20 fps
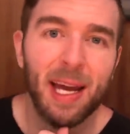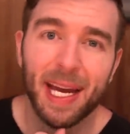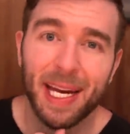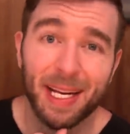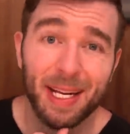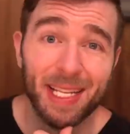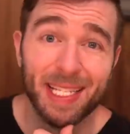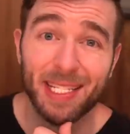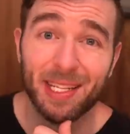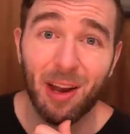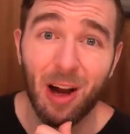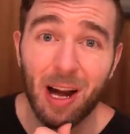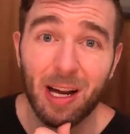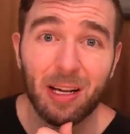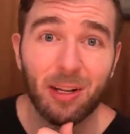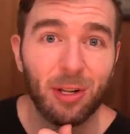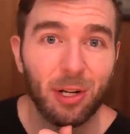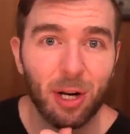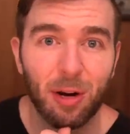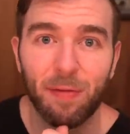it is not
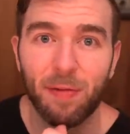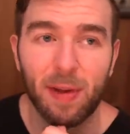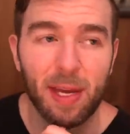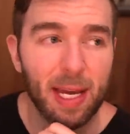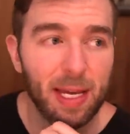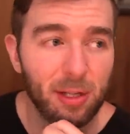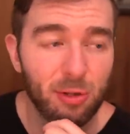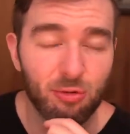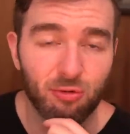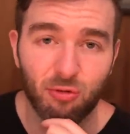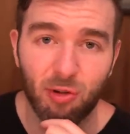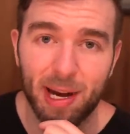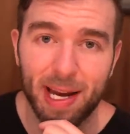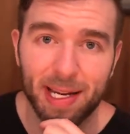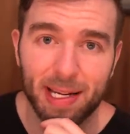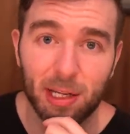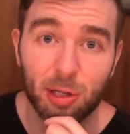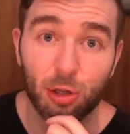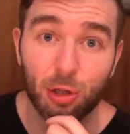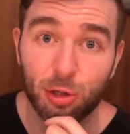clear if he
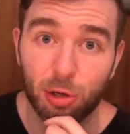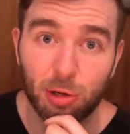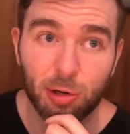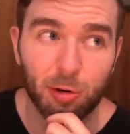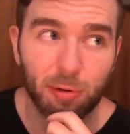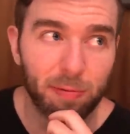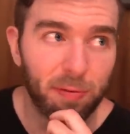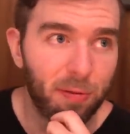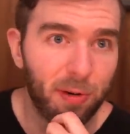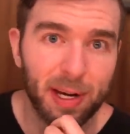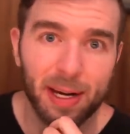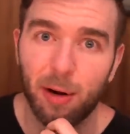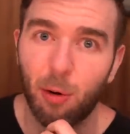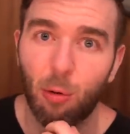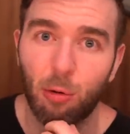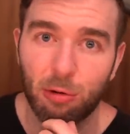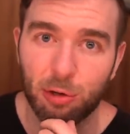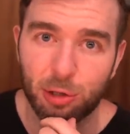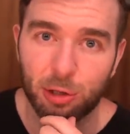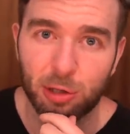drank sugar-free
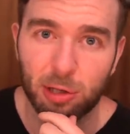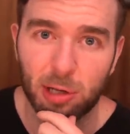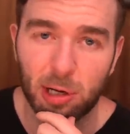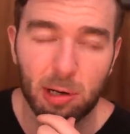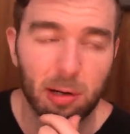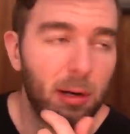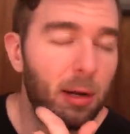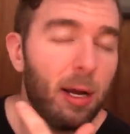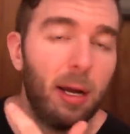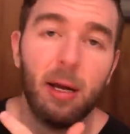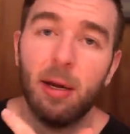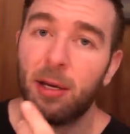or sugar.